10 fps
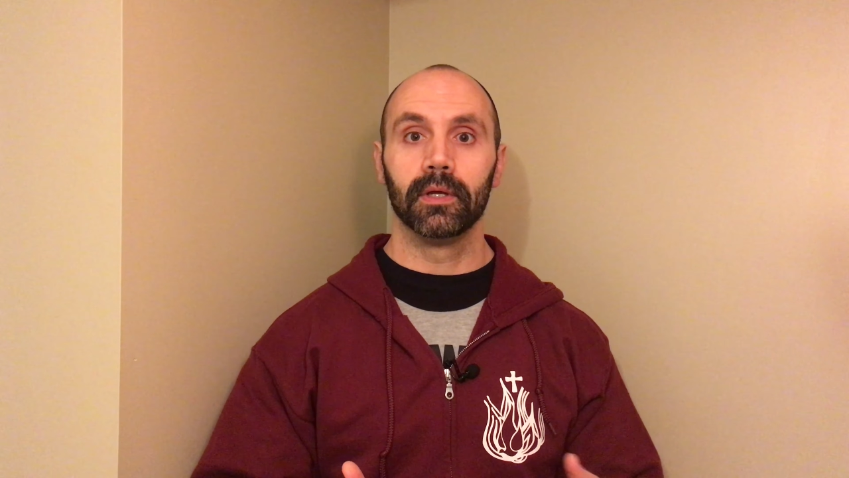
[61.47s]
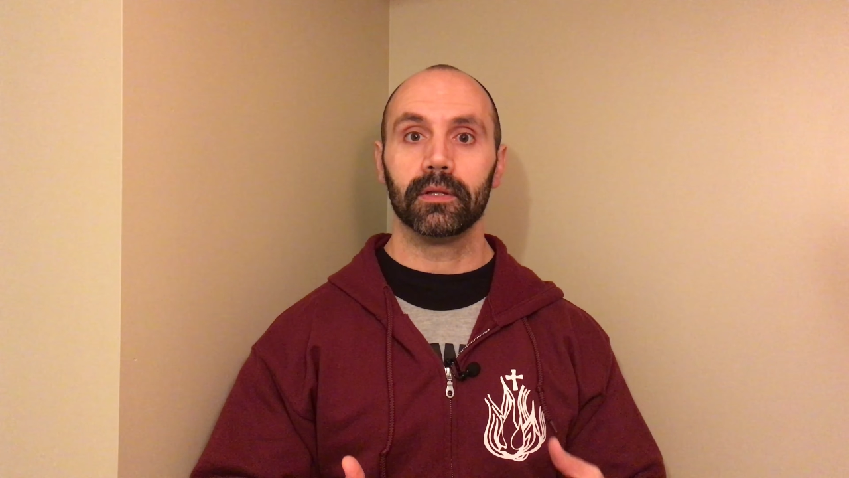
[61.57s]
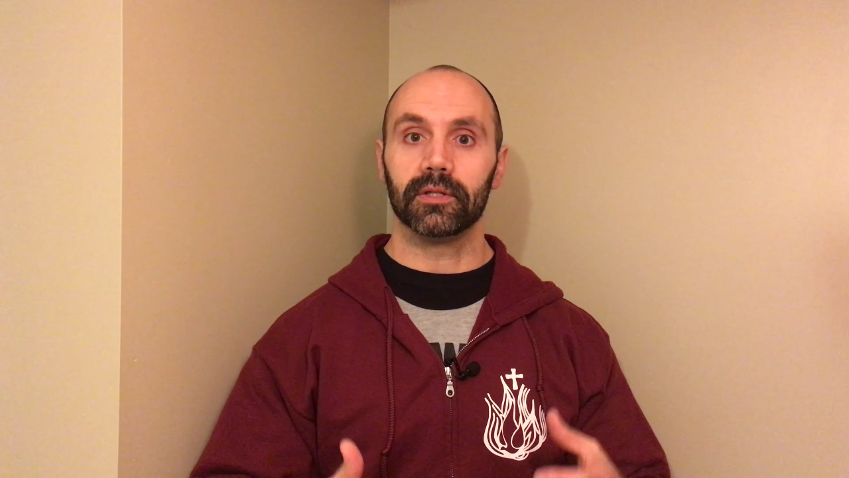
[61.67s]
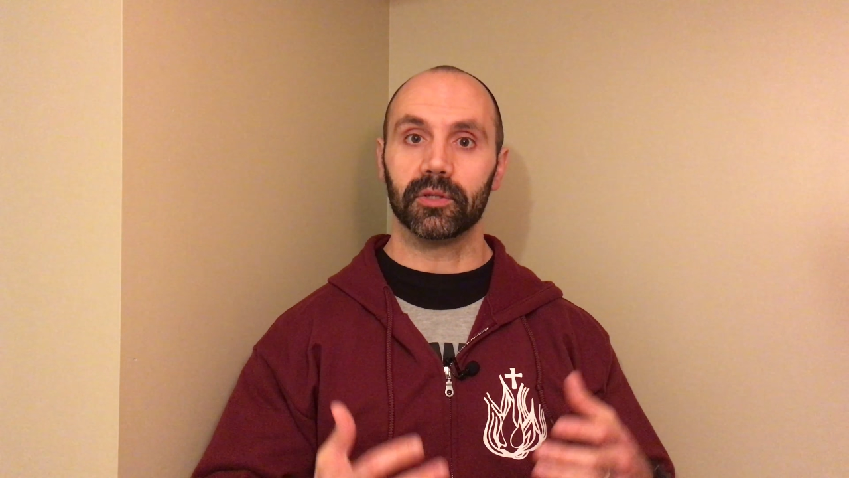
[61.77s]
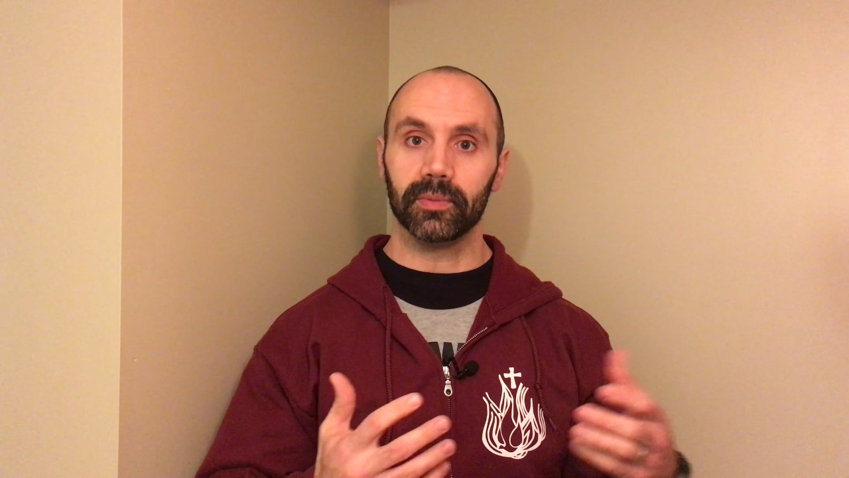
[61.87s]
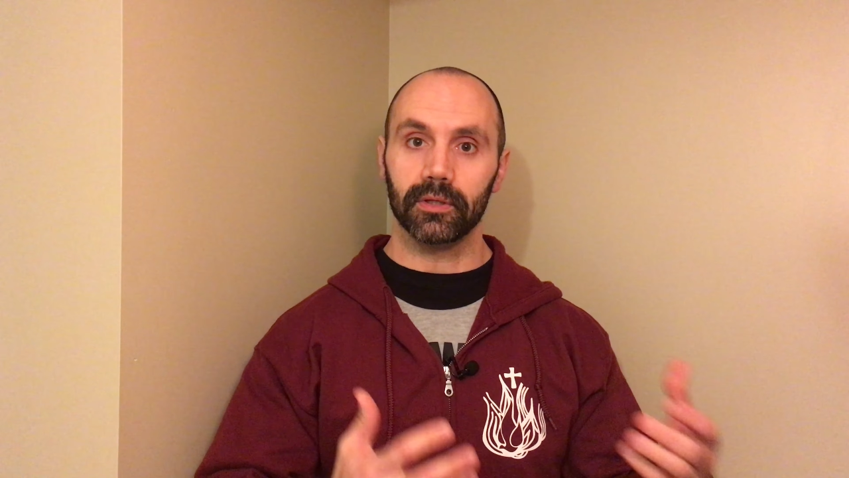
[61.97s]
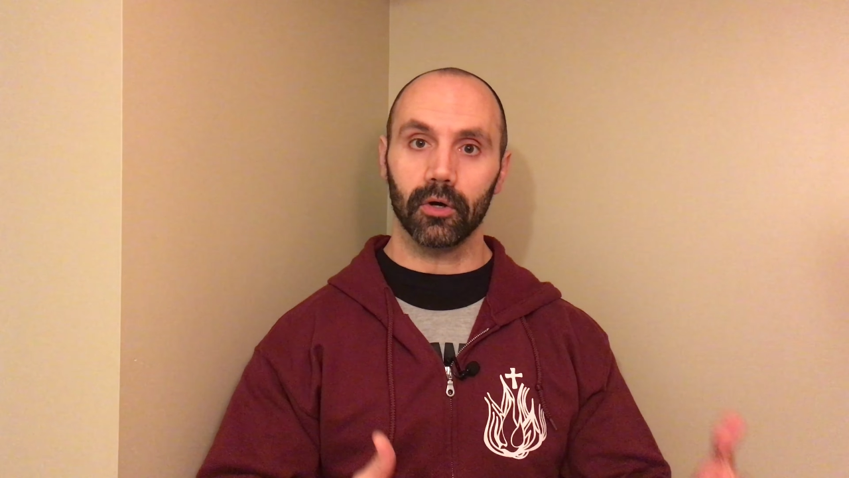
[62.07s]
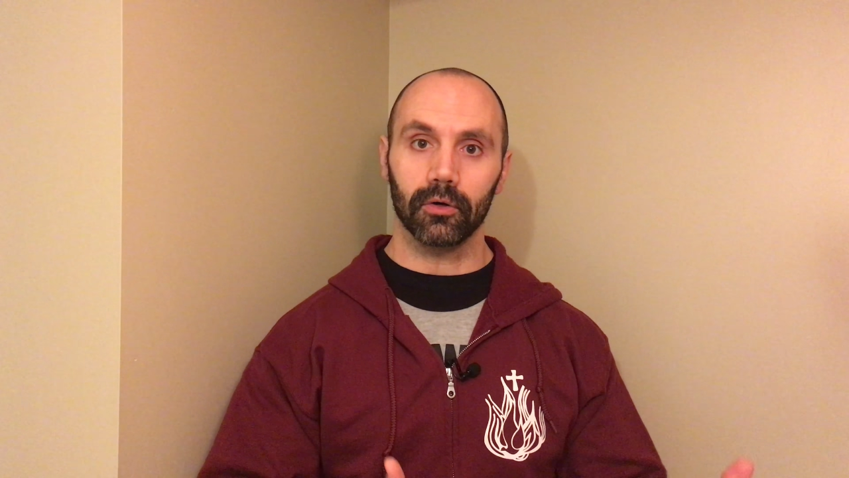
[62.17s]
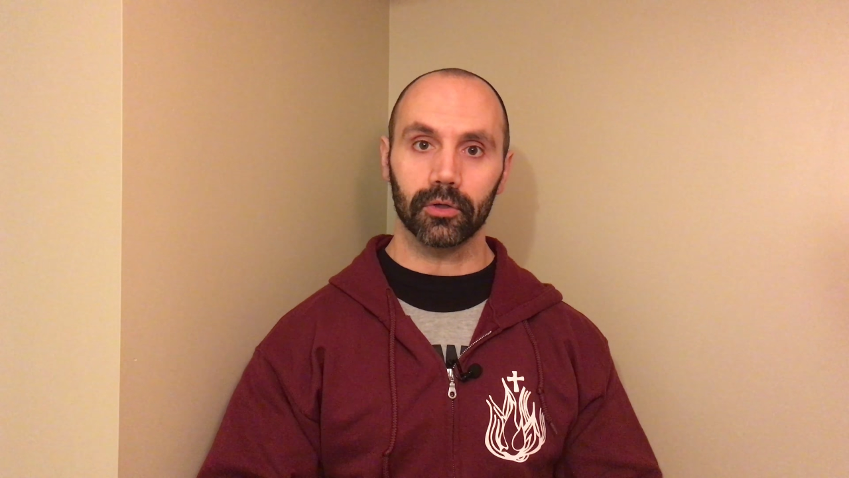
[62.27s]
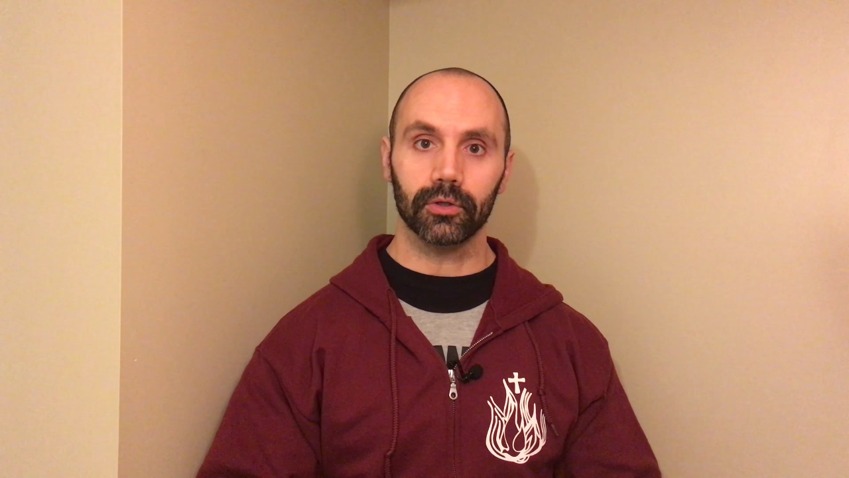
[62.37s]
that to be
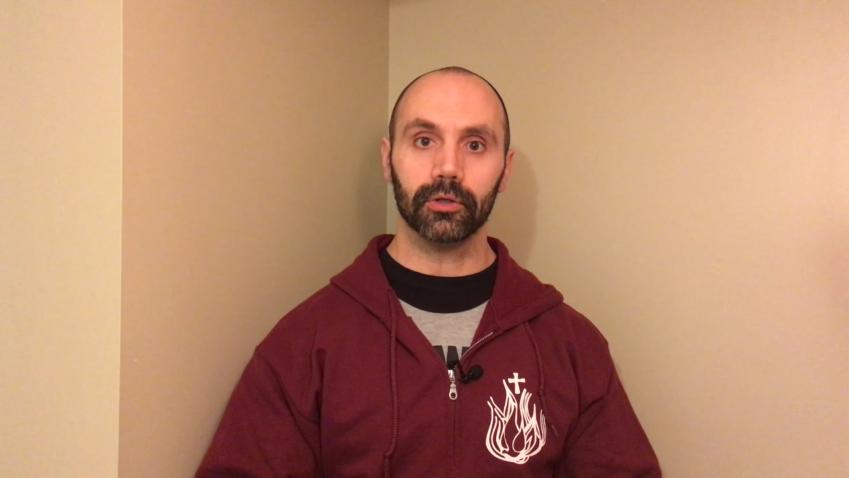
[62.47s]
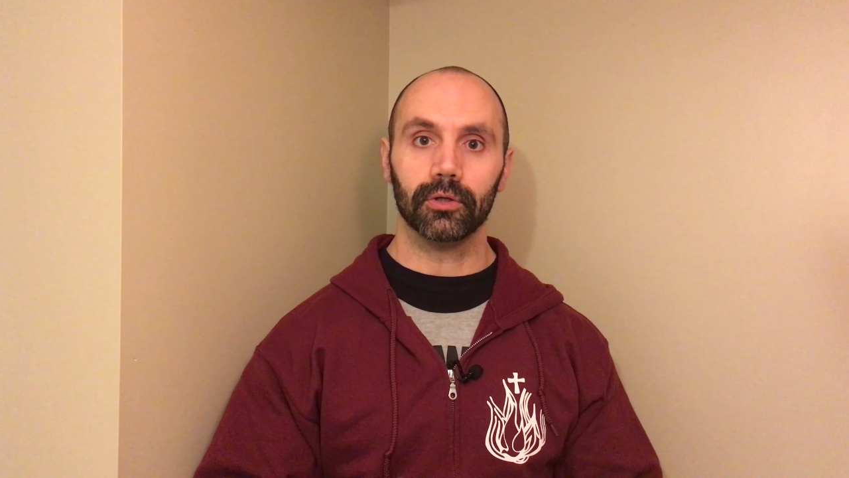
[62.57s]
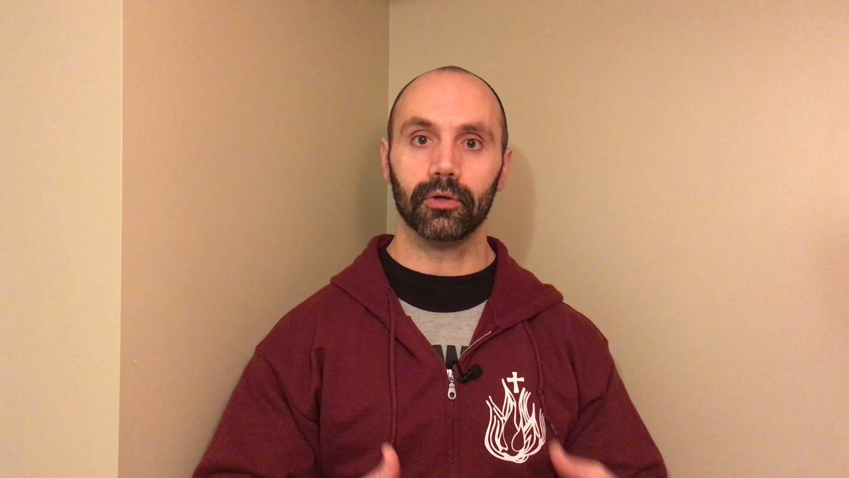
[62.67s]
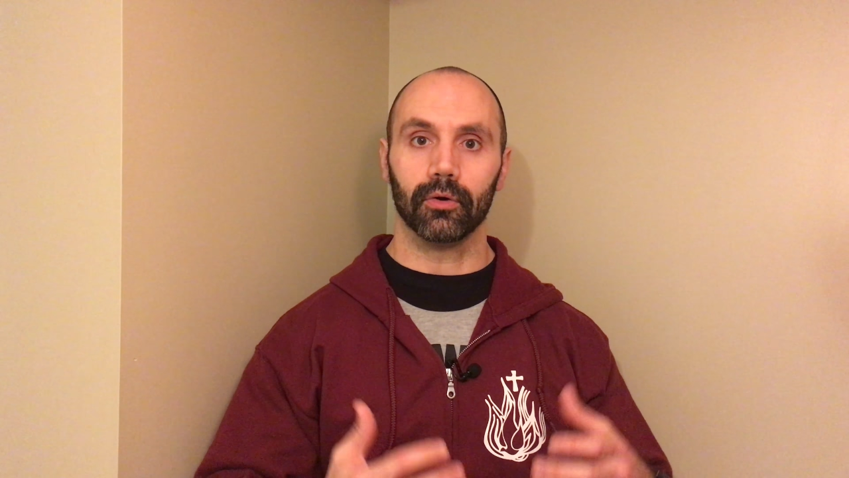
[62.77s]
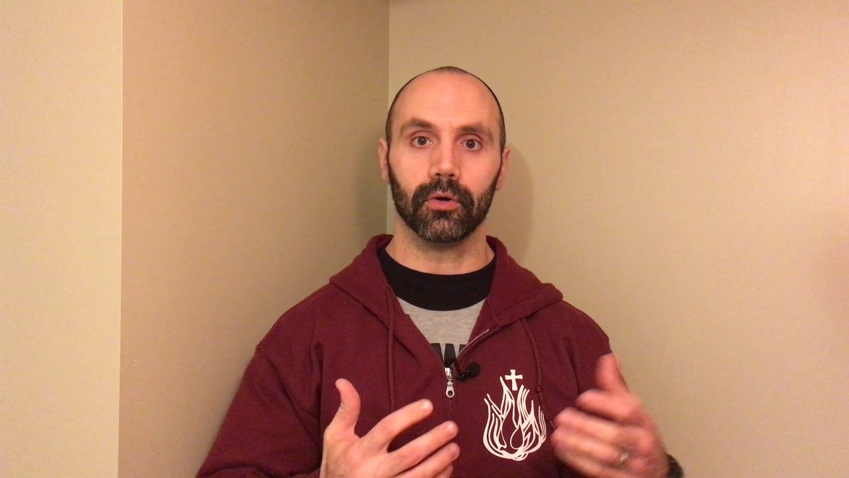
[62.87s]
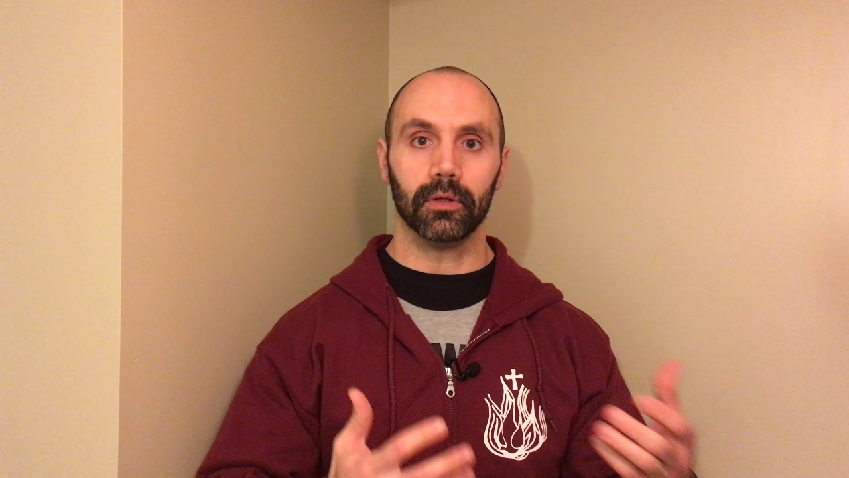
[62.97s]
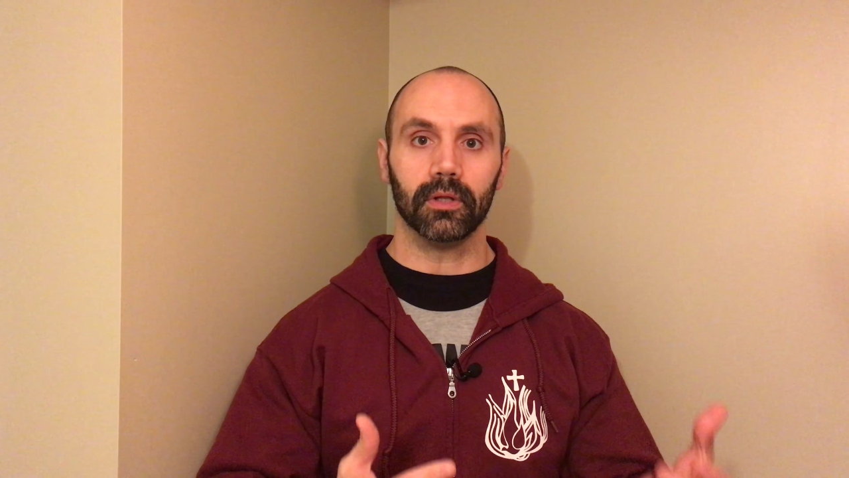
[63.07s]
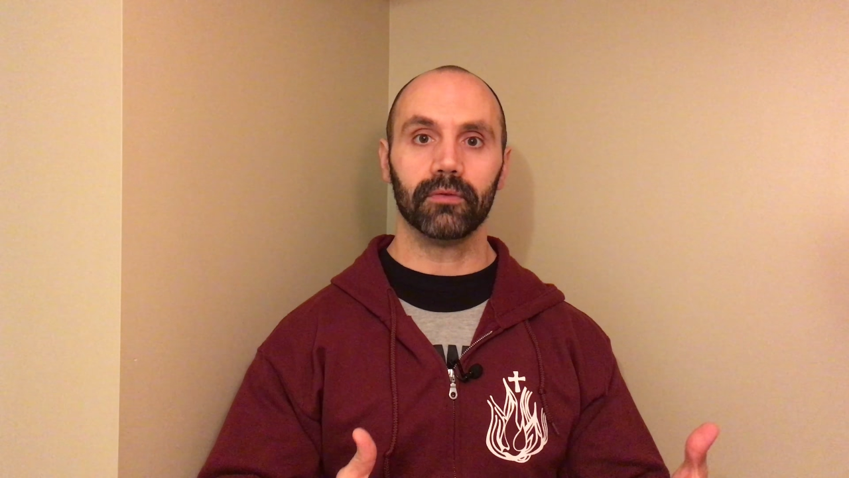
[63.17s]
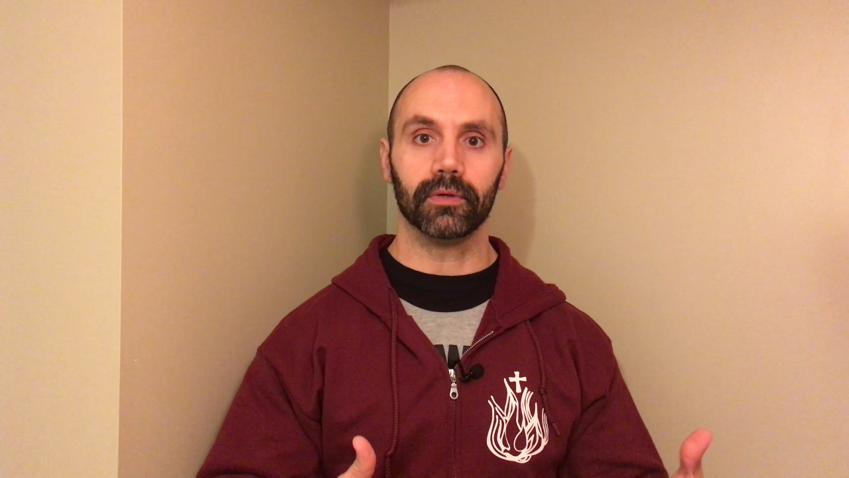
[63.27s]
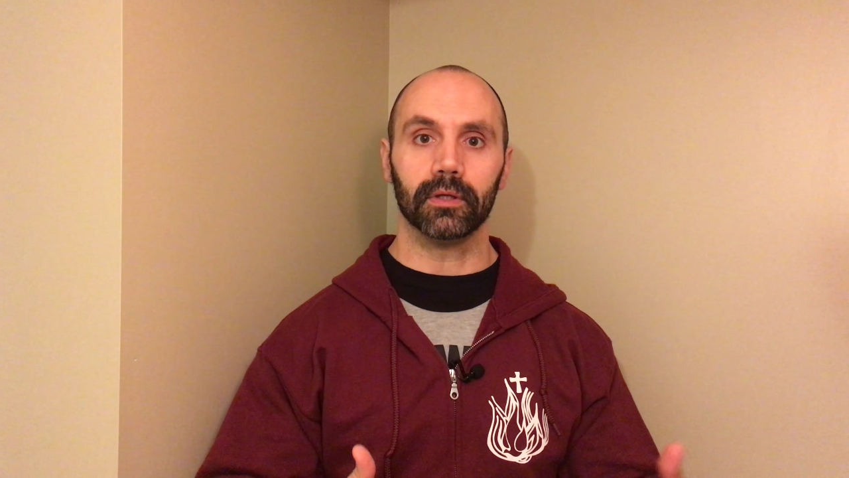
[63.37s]
all good or all
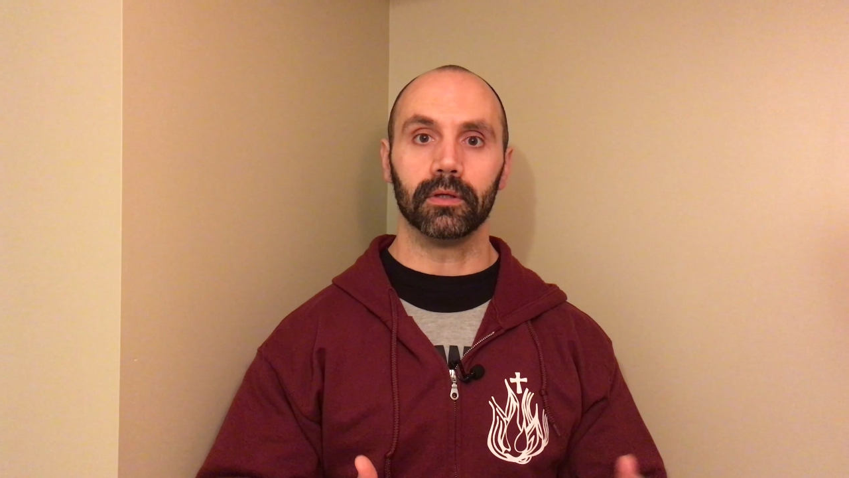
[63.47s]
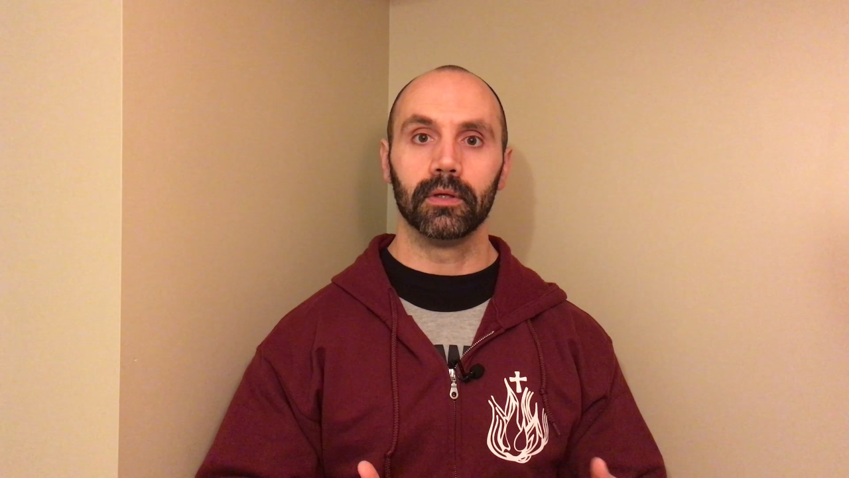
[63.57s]
loving